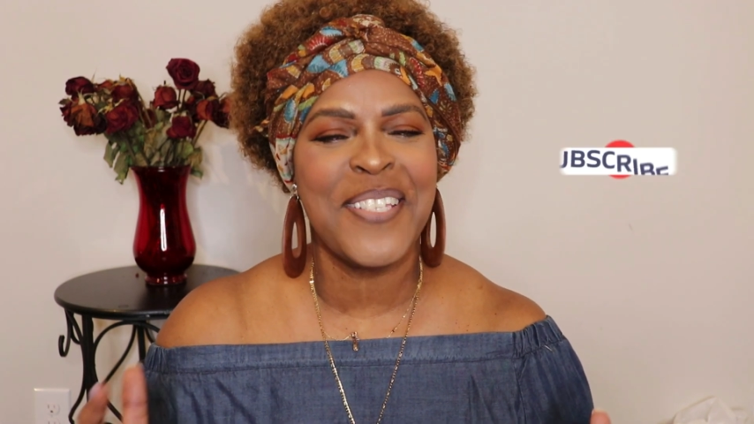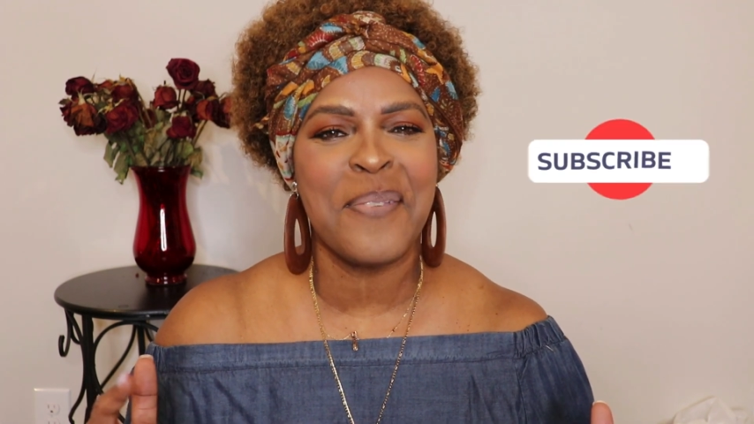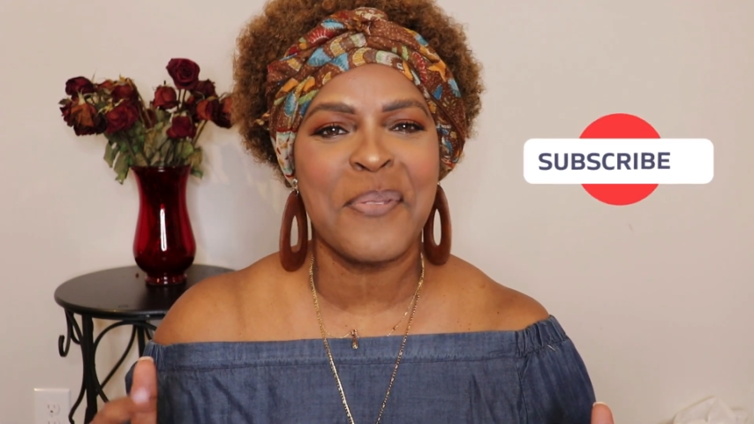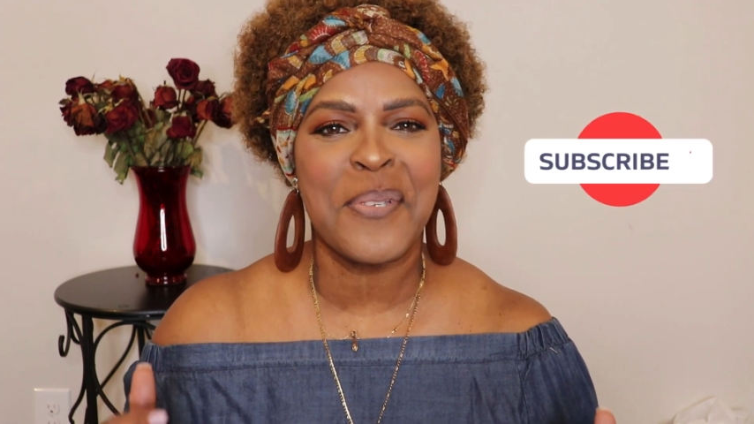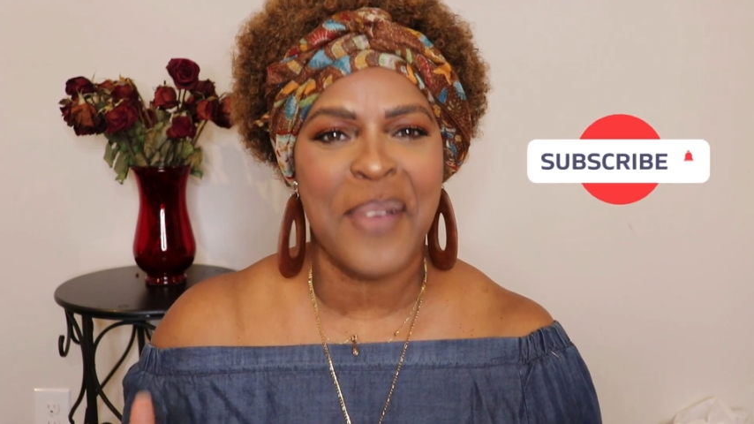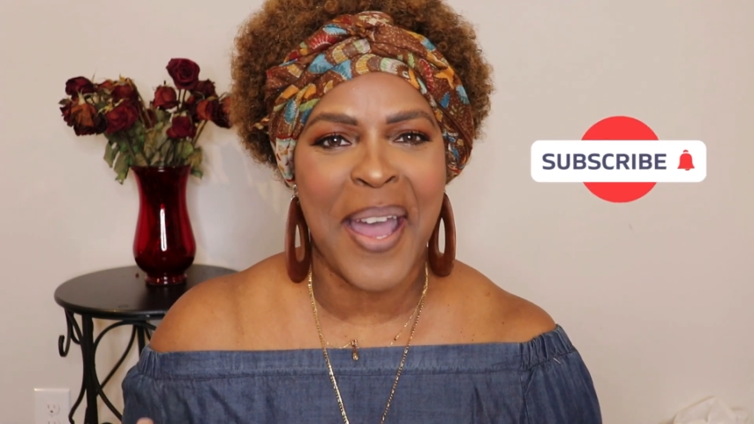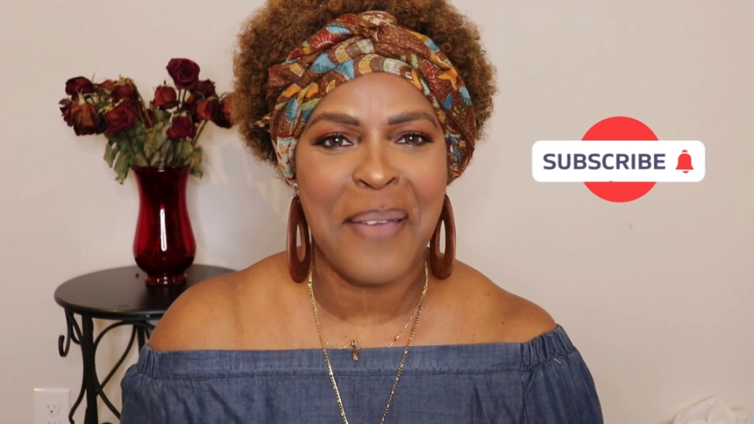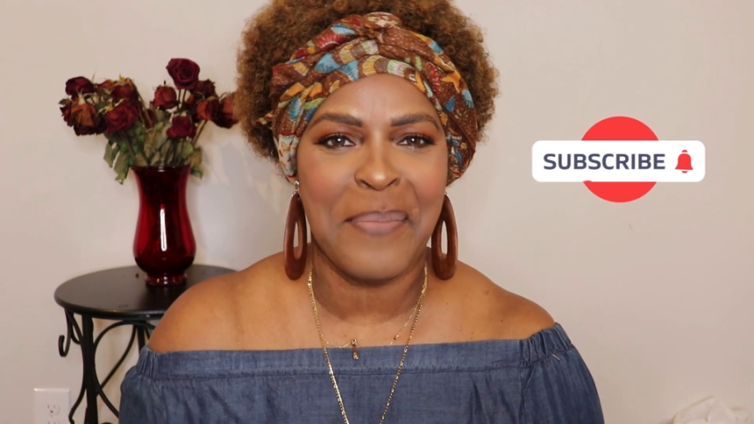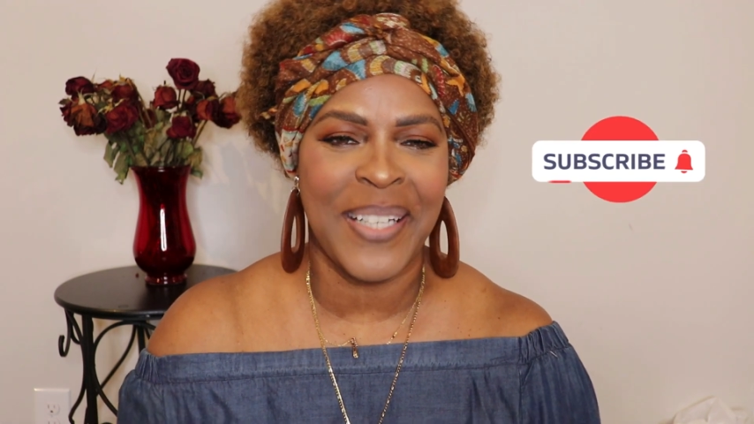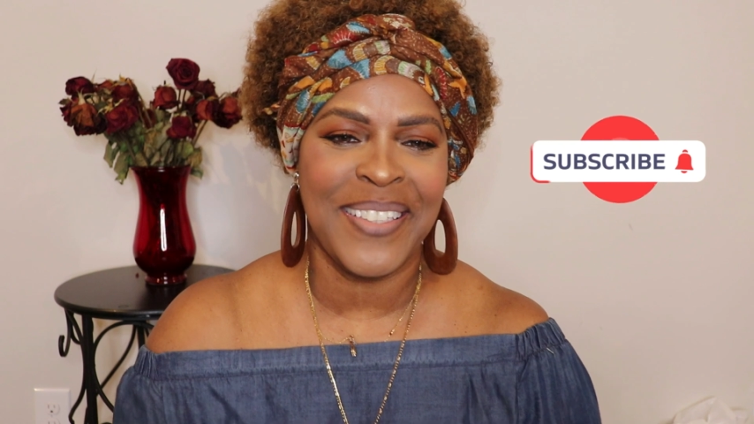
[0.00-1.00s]

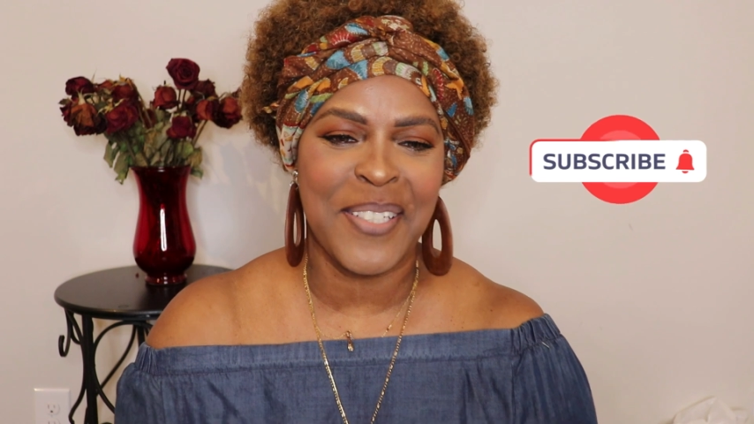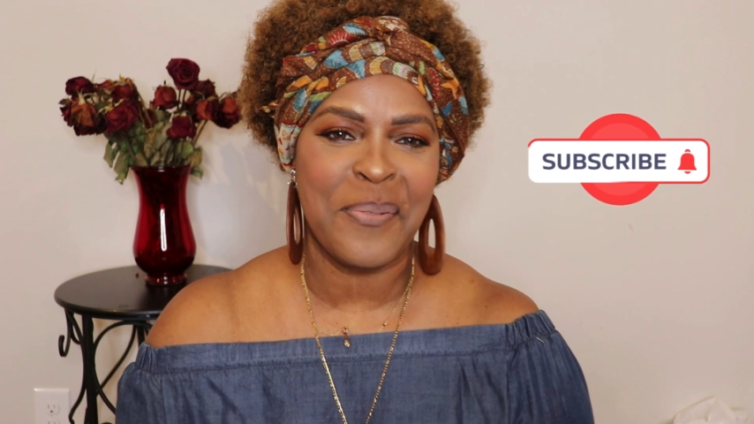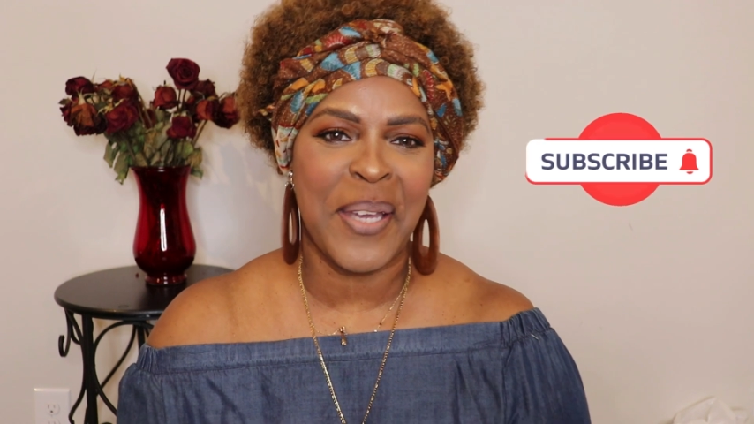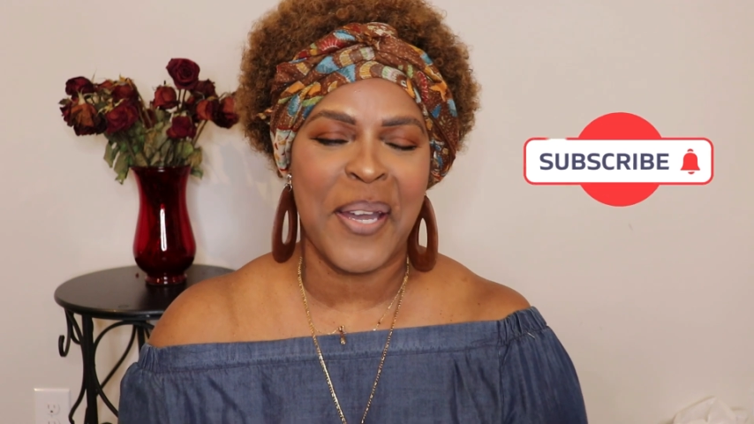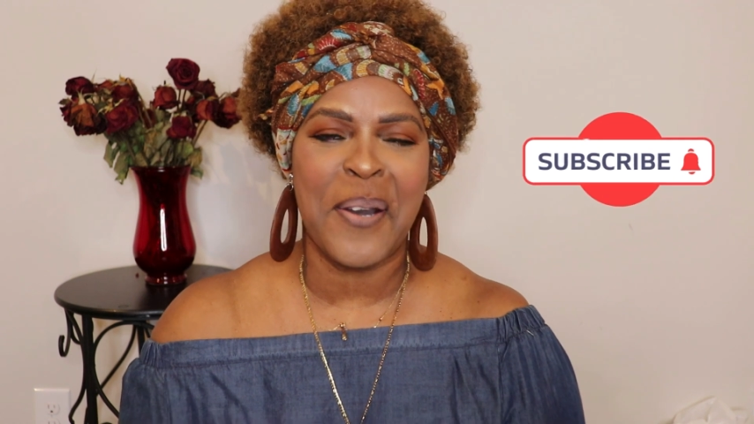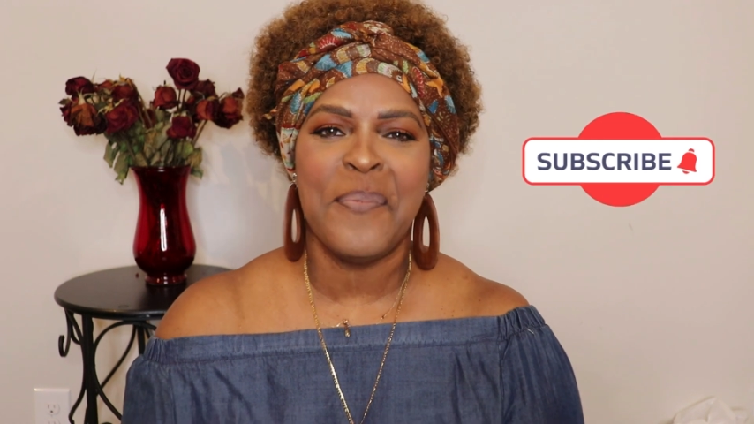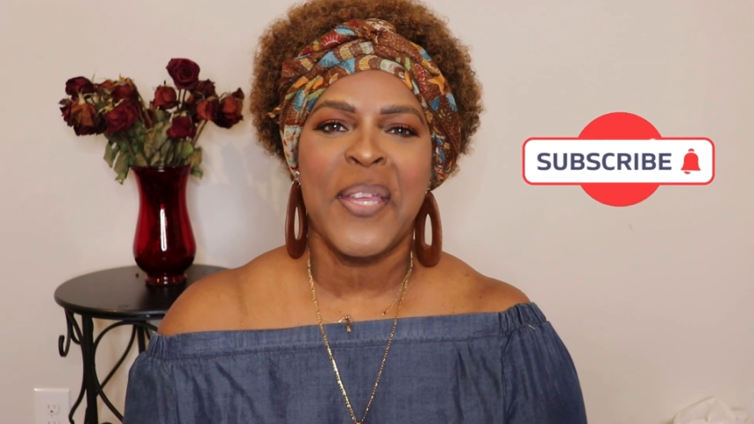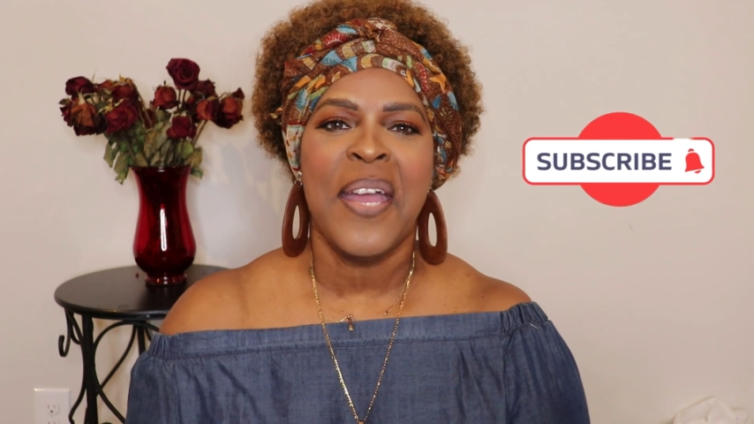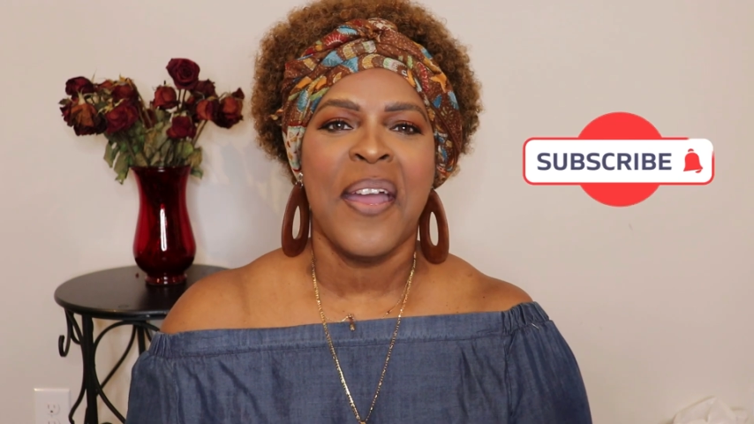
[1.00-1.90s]
subscribe button as well.